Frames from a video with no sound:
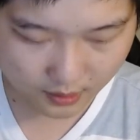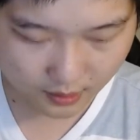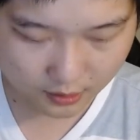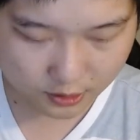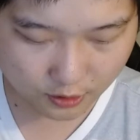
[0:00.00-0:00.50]

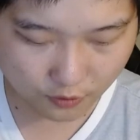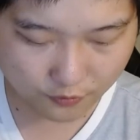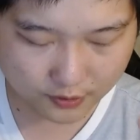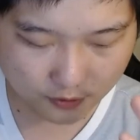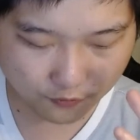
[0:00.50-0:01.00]
So
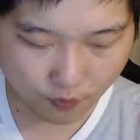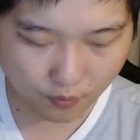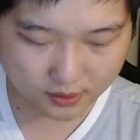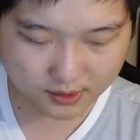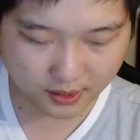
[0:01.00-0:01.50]
for the
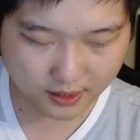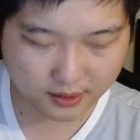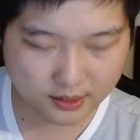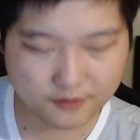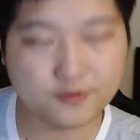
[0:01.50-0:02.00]
fourth key
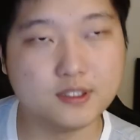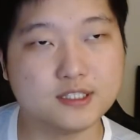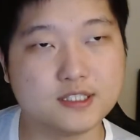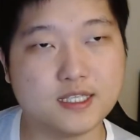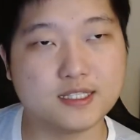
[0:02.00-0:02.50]

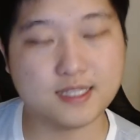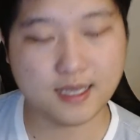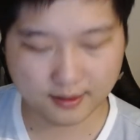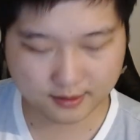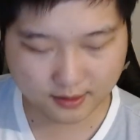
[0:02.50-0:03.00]
difference is
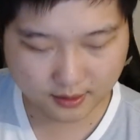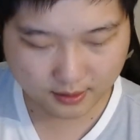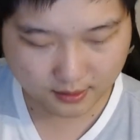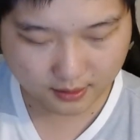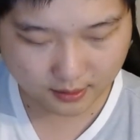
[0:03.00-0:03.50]
that
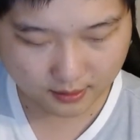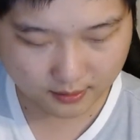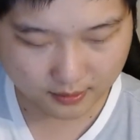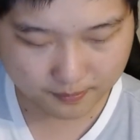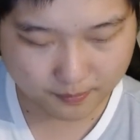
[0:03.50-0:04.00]

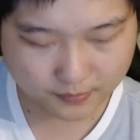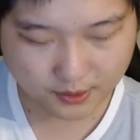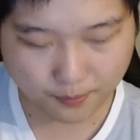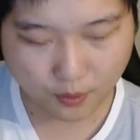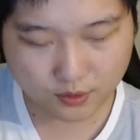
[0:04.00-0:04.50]
the
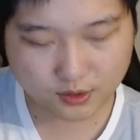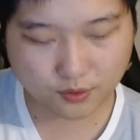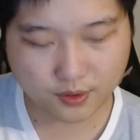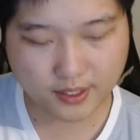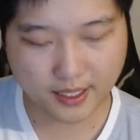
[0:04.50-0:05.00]

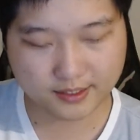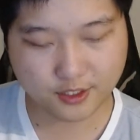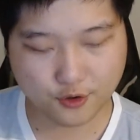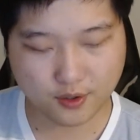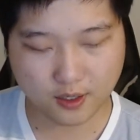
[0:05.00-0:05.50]

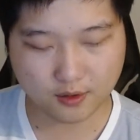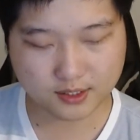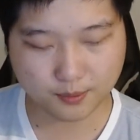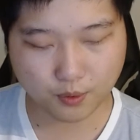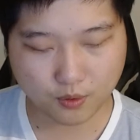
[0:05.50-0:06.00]
PostgreSQL
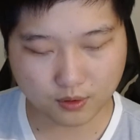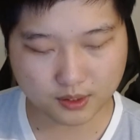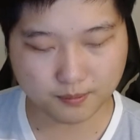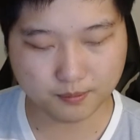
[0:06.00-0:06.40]
supports